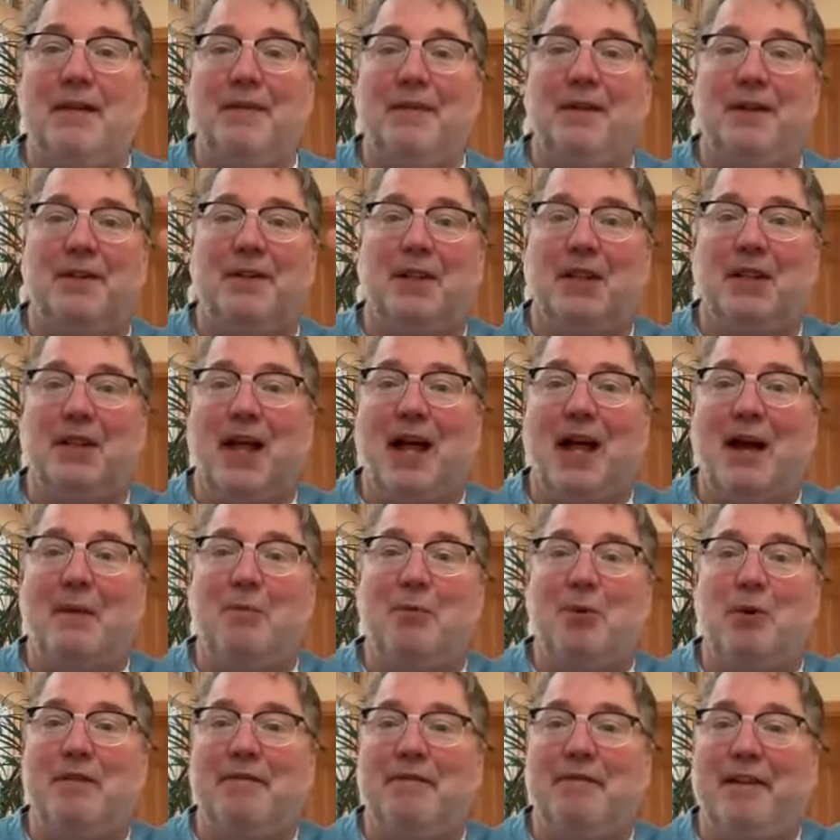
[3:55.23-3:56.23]
There's a lot
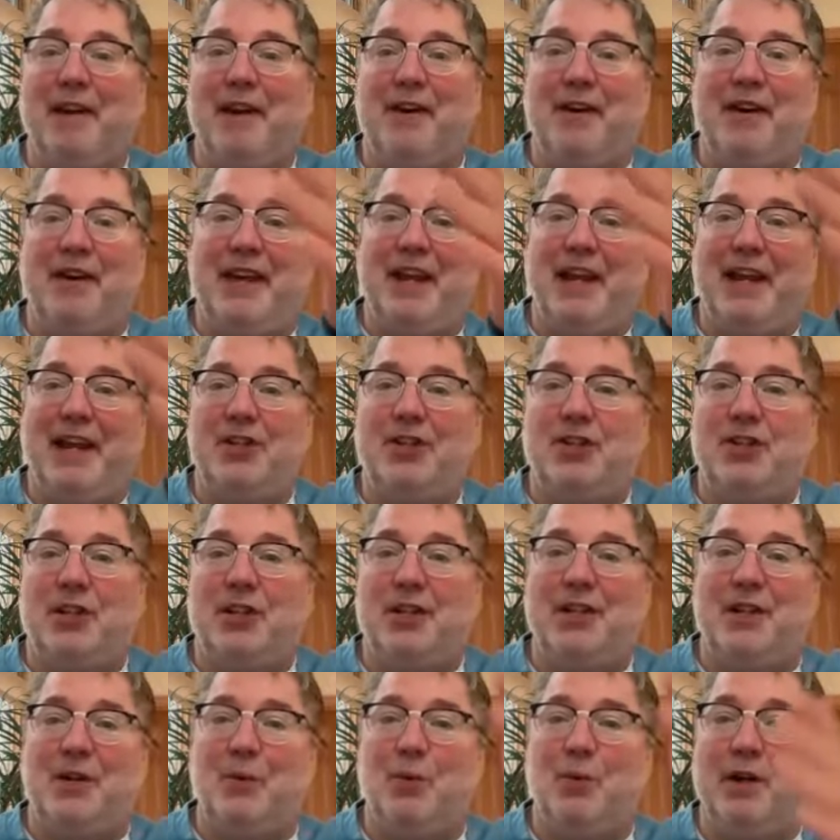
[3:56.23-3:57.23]
more
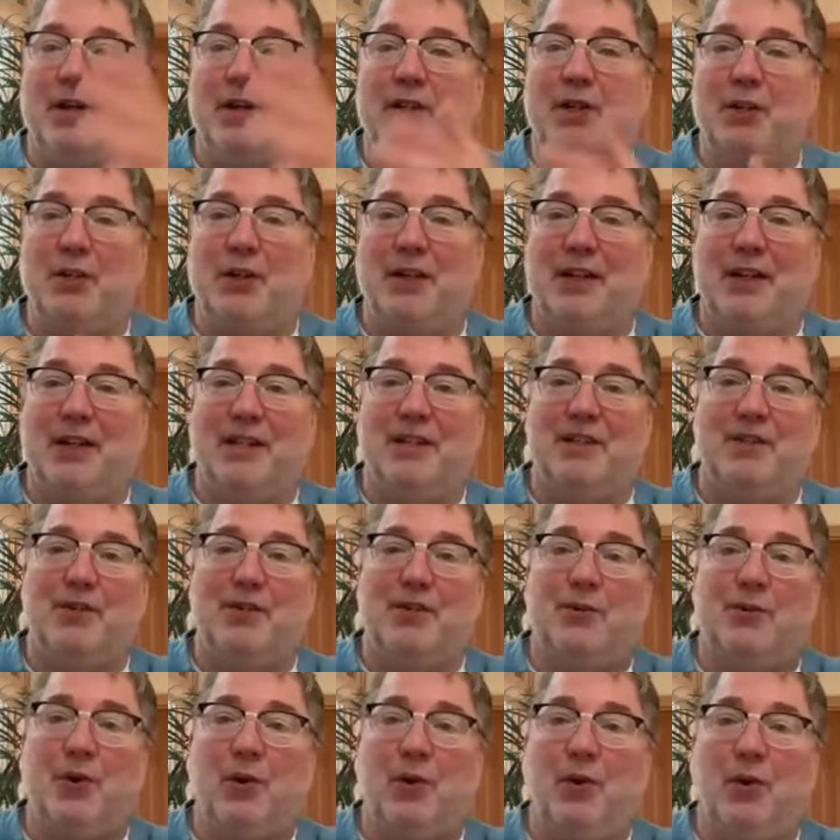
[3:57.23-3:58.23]
variation in what you can
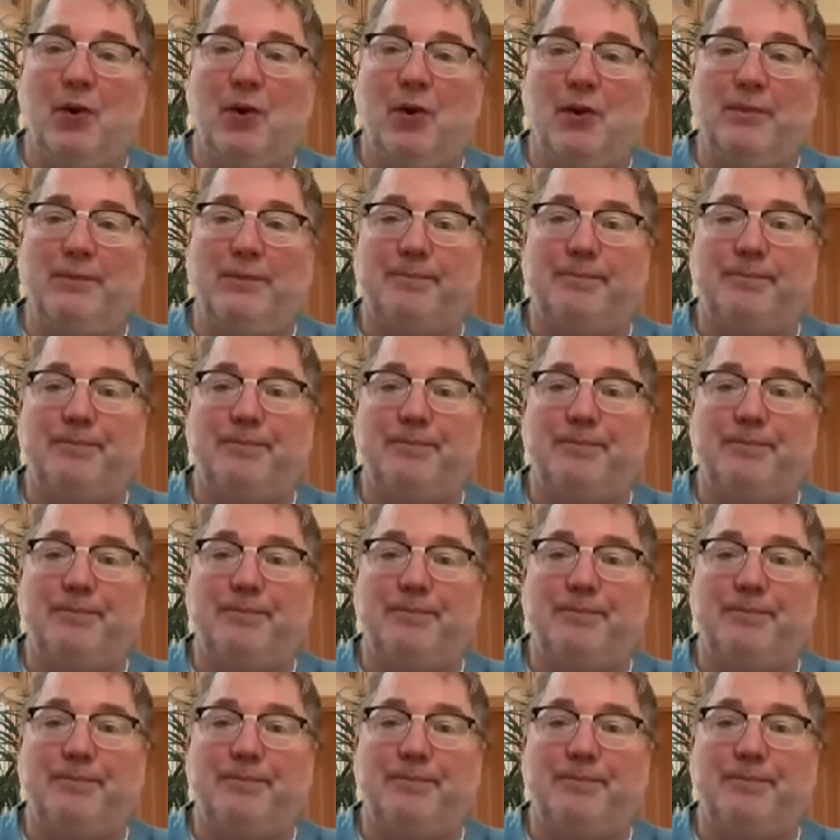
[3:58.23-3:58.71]
control